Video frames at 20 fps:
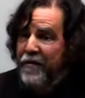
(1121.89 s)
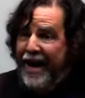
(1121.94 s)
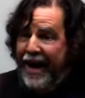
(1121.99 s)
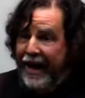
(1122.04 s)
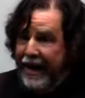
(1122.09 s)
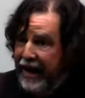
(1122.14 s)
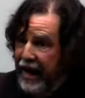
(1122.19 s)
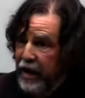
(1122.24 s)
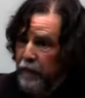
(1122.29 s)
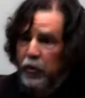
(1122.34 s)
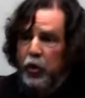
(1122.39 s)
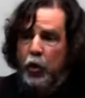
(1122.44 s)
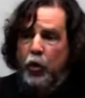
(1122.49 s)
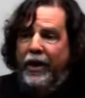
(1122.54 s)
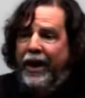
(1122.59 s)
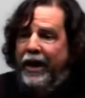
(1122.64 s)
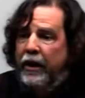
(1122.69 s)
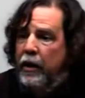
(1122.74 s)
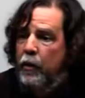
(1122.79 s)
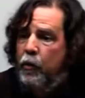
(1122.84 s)
that came
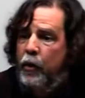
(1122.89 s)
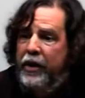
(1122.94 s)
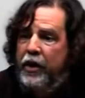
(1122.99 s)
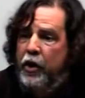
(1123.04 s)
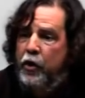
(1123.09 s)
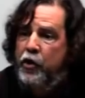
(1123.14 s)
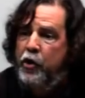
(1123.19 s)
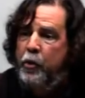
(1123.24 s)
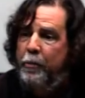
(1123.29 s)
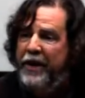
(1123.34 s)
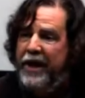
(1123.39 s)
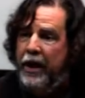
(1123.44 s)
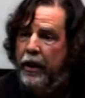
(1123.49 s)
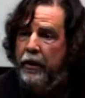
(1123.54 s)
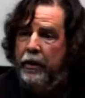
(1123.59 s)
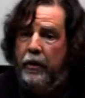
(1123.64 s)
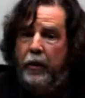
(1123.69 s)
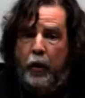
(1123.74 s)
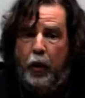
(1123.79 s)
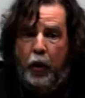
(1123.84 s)
together with the
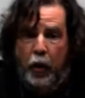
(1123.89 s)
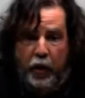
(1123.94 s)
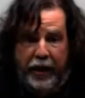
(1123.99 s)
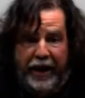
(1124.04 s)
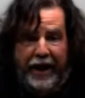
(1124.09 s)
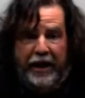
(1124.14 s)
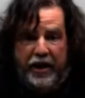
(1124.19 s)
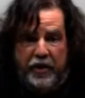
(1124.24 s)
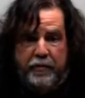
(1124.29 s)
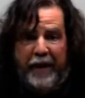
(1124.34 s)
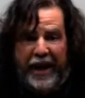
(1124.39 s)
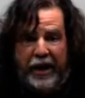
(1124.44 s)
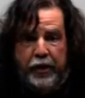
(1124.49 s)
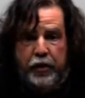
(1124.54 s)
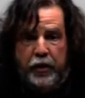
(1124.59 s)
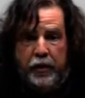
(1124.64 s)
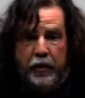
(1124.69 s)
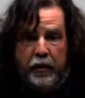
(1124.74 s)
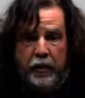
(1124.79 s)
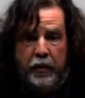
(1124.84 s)
European colonial
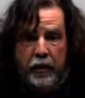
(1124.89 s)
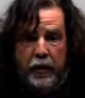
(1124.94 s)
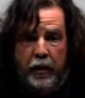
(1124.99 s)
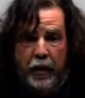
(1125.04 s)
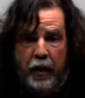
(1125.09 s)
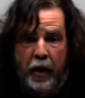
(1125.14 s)
expansion.